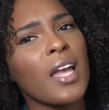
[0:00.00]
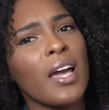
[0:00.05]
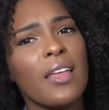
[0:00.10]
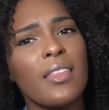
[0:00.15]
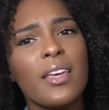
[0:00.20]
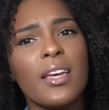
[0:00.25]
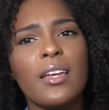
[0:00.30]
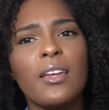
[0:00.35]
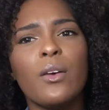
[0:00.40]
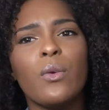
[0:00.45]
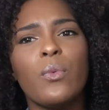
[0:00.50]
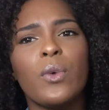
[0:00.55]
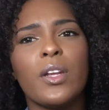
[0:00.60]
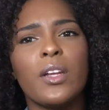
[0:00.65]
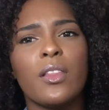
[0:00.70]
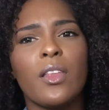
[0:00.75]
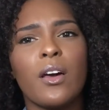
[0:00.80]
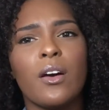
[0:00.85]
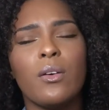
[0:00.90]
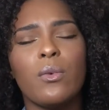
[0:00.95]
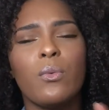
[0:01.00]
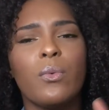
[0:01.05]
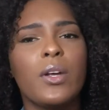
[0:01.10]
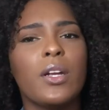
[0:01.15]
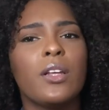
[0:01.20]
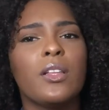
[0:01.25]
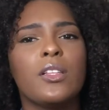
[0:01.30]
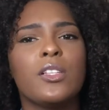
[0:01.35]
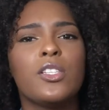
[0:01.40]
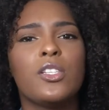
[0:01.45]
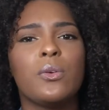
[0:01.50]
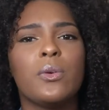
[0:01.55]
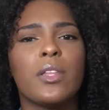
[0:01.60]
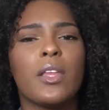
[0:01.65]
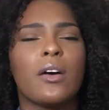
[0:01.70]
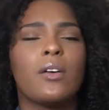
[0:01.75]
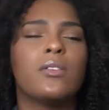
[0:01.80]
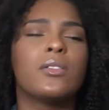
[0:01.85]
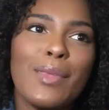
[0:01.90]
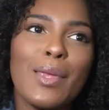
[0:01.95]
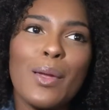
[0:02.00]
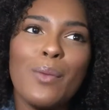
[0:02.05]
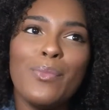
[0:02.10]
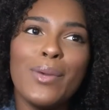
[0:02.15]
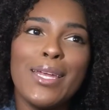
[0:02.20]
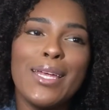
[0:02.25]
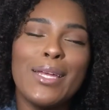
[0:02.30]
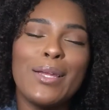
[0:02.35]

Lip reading: I think I did one of the 2 of those. But